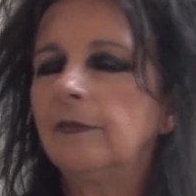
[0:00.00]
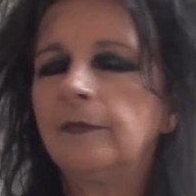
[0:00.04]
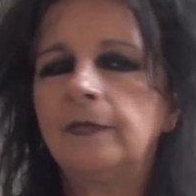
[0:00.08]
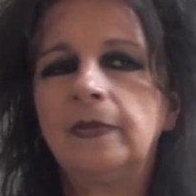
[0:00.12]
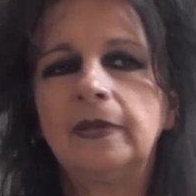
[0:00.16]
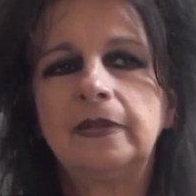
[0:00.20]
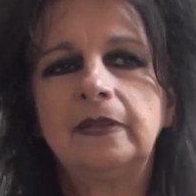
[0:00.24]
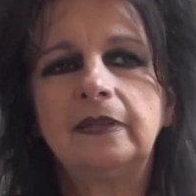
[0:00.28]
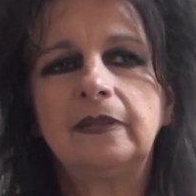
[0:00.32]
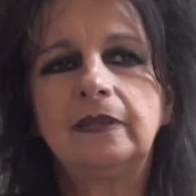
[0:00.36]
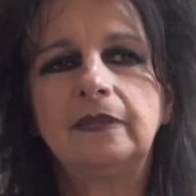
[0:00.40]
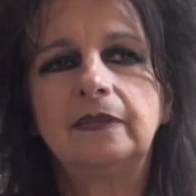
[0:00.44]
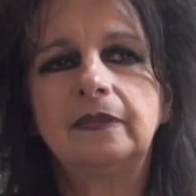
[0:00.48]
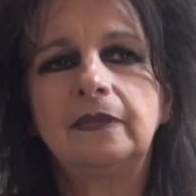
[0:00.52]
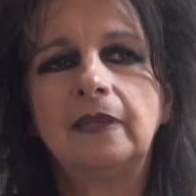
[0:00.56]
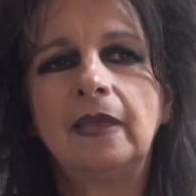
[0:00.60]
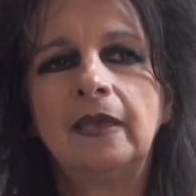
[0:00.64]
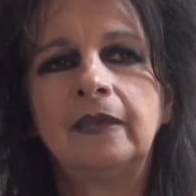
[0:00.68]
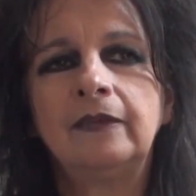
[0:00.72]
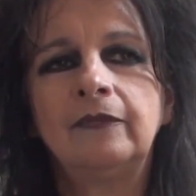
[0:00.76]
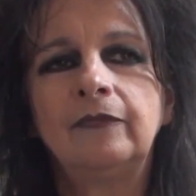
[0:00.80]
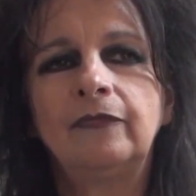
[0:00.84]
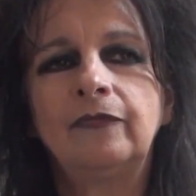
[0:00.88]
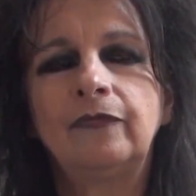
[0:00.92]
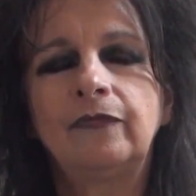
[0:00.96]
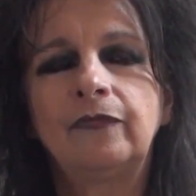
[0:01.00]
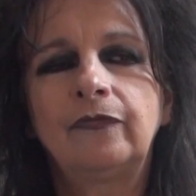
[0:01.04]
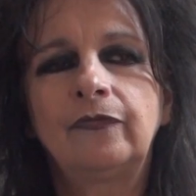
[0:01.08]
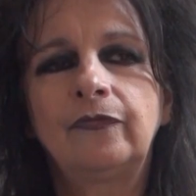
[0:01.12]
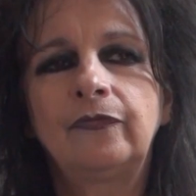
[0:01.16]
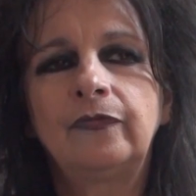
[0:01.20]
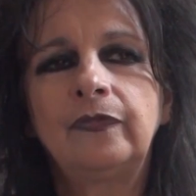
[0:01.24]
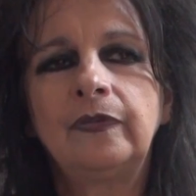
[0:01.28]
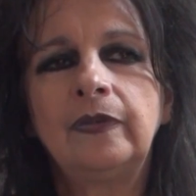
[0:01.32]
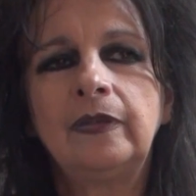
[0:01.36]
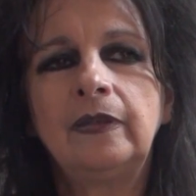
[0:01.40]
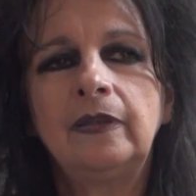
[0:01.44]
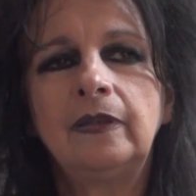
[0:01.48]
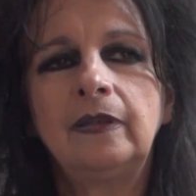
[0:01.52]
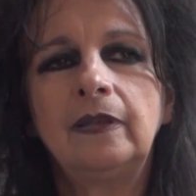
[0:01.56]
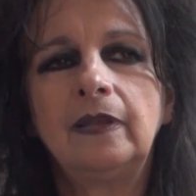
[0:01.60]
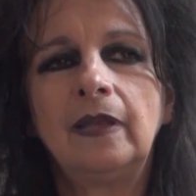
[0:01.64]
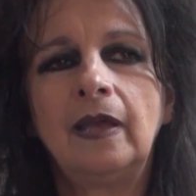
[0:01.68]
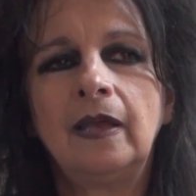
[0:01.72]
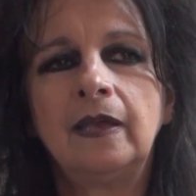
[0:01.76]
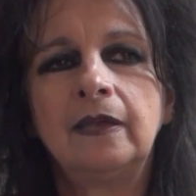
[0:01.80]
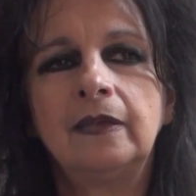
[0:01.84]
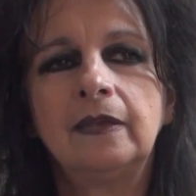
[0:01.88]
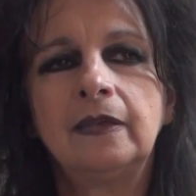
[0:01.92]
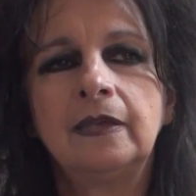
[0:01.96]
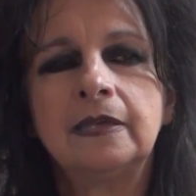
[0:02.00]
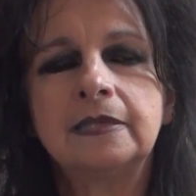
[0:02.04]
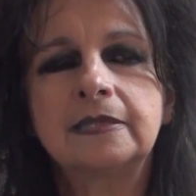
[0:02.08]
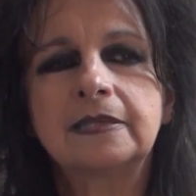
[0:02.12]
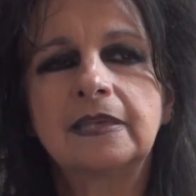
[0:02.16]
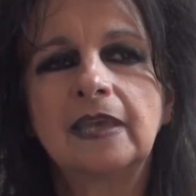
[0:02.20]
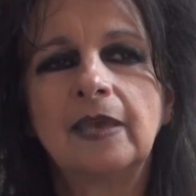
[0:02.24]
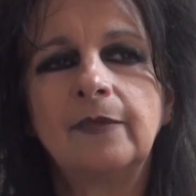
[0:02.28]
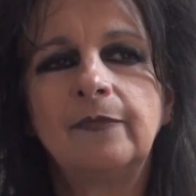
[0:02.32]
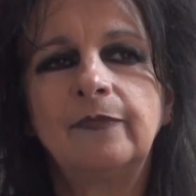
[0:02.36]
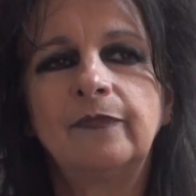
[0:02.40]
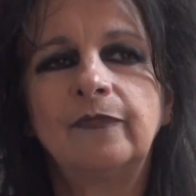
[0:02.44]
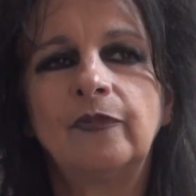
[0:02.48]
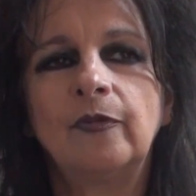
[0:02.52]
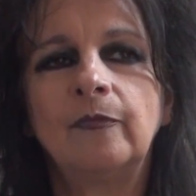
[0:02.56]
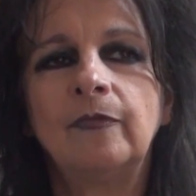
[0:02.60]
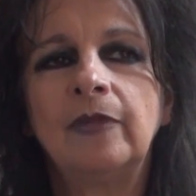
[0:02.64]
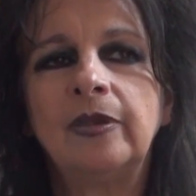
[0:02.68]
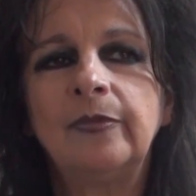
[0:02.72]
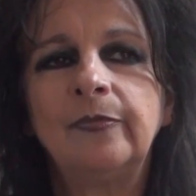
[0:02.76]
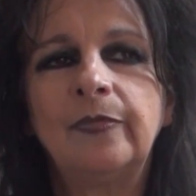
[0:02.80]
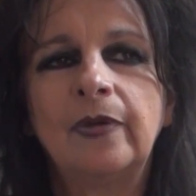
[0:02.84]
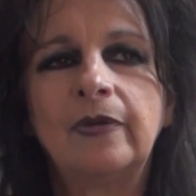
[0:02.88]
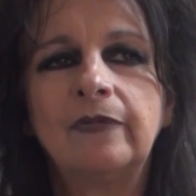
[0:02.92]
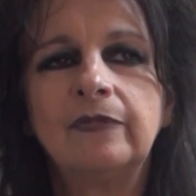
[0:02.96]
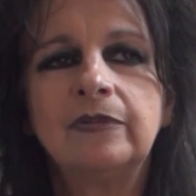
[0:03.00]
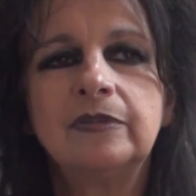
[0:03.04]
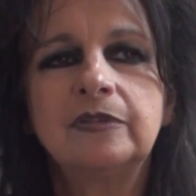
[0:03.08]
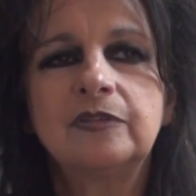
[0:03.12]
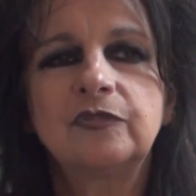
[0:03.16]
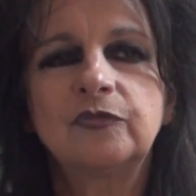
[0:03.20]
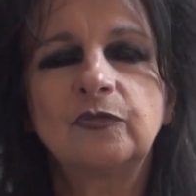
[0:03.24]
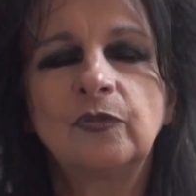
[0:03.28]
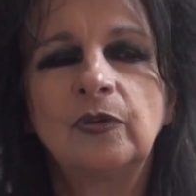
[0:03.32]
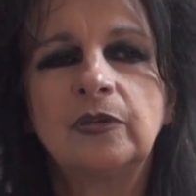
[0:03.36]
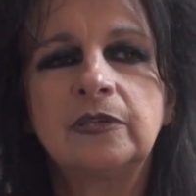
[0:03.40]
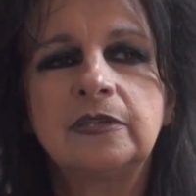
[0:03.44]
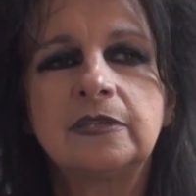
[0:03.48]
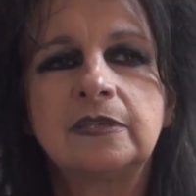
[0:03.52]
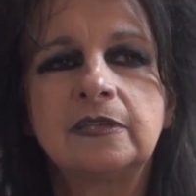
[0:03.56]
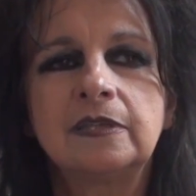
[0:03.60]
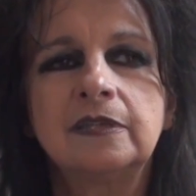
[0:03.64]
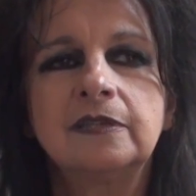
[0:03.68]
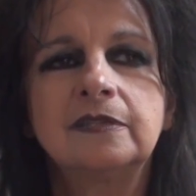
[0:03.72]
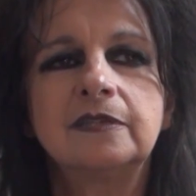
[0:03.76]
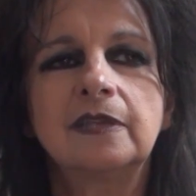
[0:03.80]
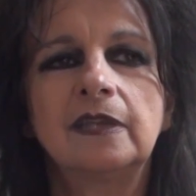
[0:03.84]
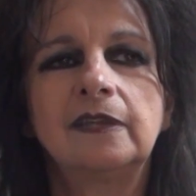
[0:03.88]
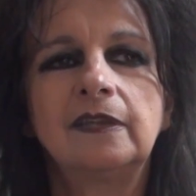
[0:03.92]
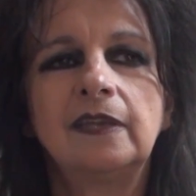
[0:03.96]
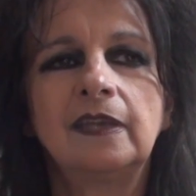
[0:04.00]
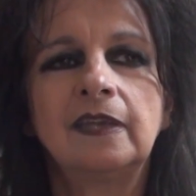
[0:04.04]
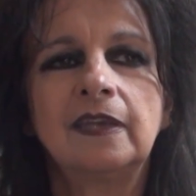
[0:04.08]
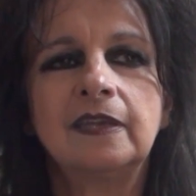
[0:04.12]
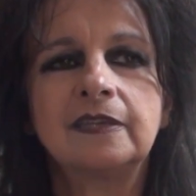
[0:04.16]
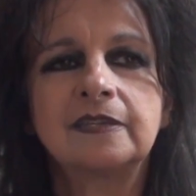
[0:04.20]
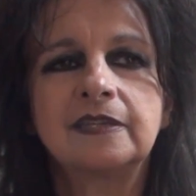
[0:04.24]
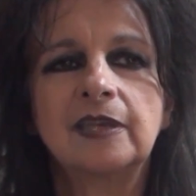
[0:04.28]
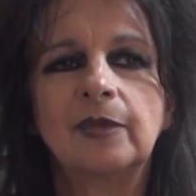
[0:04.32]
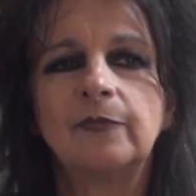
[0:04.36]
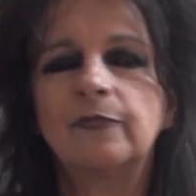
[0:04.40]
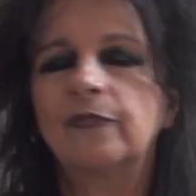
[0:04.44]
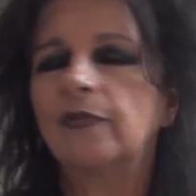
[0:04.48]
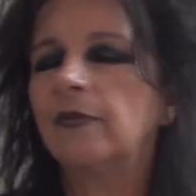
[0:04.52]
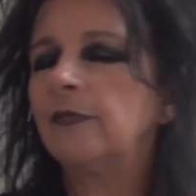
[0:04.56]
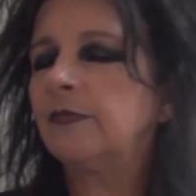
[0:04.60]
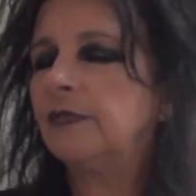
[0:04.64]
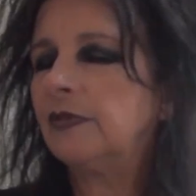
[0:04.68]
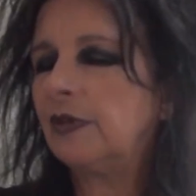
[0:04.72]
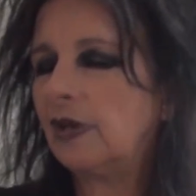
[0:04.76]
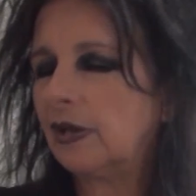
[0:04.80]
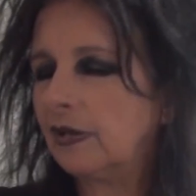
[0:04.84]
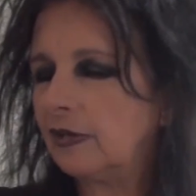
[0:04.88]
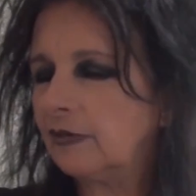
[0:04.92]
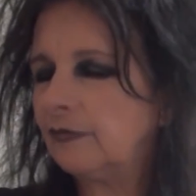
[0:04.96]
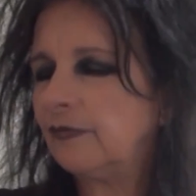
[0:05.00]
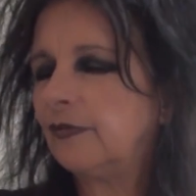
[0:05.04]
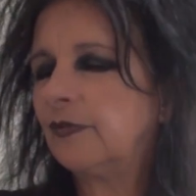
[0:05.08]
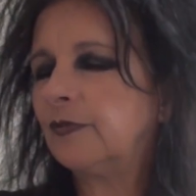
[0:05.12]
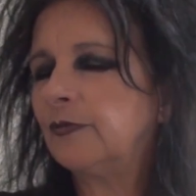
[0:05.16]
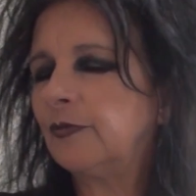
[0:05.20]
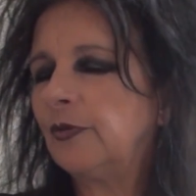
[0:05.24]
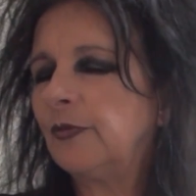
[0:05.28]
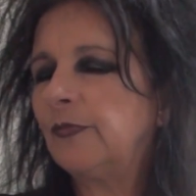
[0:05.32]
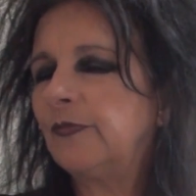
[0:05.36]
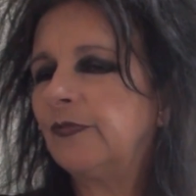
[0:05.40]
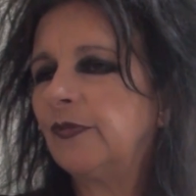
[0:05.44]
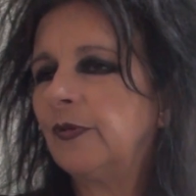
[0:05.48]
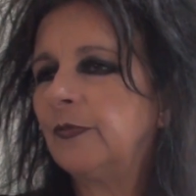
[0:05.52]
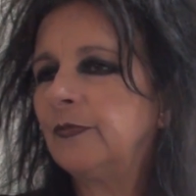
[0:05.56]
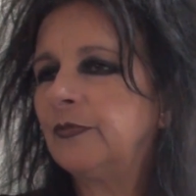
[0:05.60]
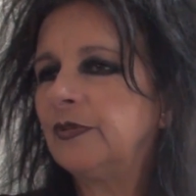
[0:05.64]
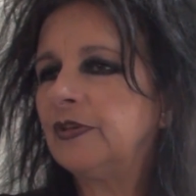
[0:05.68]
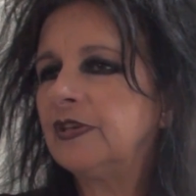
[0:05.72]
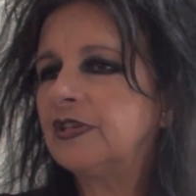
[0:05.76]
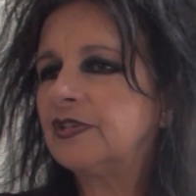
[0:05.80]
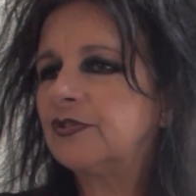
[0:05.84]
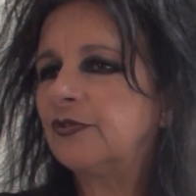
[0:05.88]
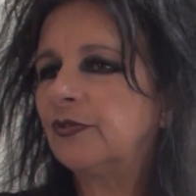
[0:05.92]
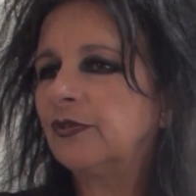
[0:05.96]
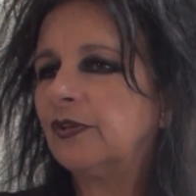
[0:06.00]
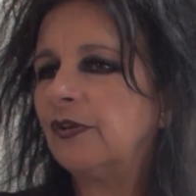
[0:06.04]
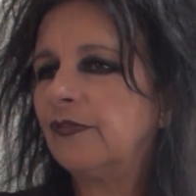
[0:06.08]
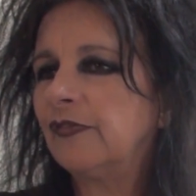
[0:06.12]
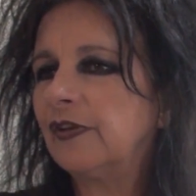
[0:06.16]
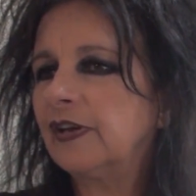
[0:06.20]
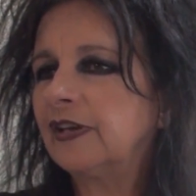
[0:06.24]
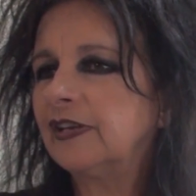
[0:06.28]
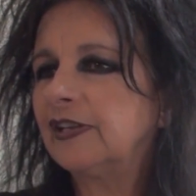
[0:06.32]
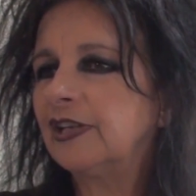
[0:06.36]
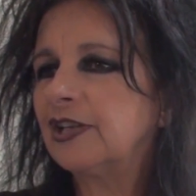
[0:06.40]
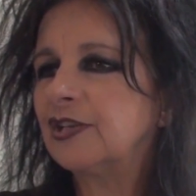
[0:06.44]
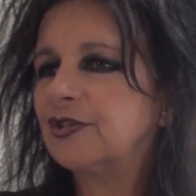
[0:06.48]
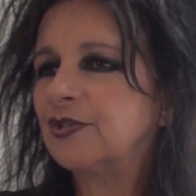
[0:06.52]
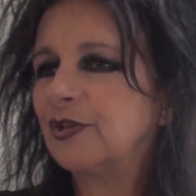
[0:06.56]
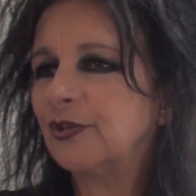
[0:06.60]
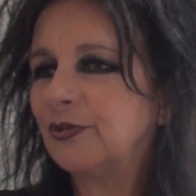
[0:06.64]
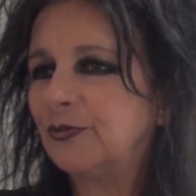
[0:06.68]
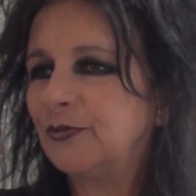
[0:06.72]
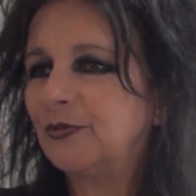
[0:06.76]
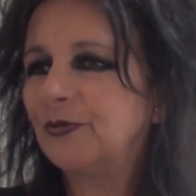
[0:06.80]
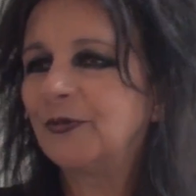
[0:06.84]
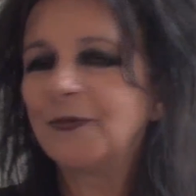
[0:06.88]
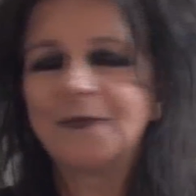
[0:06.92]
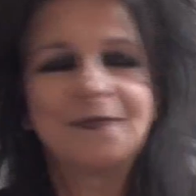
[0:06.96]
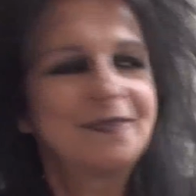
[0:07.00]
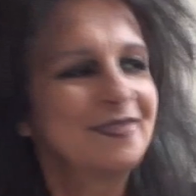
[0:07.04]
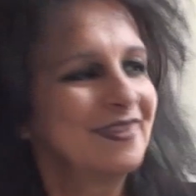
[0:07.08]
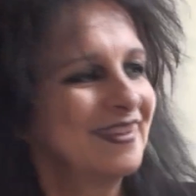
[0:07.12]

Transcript: but I feel I escaped from my parents, so I think that I escaped from the history of architecture too.